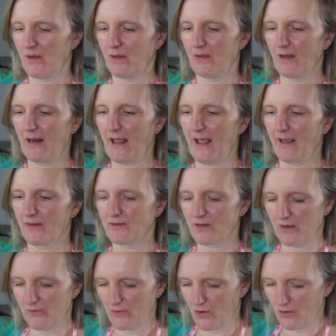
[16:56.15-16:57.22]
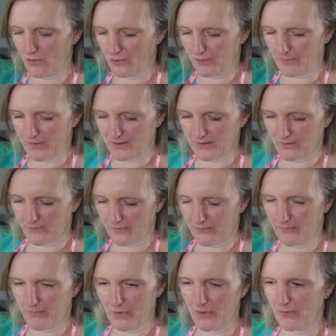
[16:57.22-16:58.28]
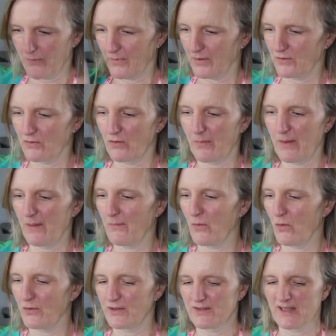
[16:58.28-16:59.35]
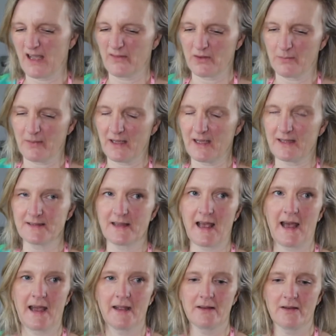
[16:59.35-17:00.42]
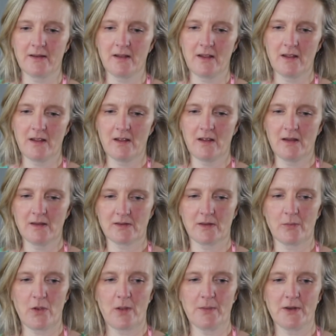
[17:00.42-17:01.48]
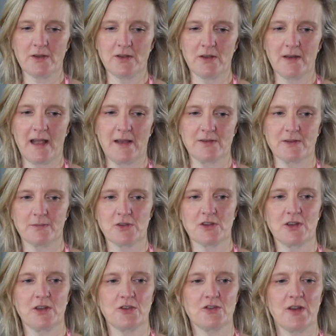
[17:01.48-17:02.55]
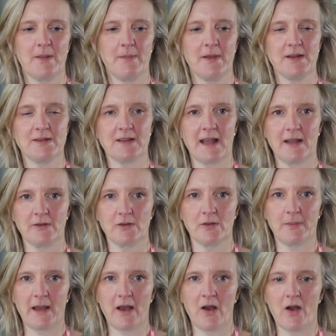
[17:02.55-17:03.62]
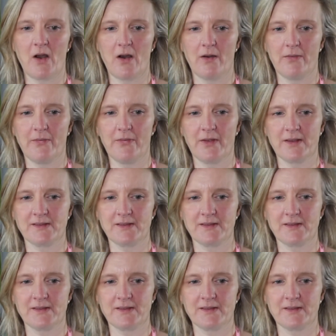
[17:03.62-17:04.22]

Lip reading: the length, so you've got a good bit of movement, or a bit more, it doesn't have to be exact. So what I'm going to do now is I'm just going to trim this down to about 0.5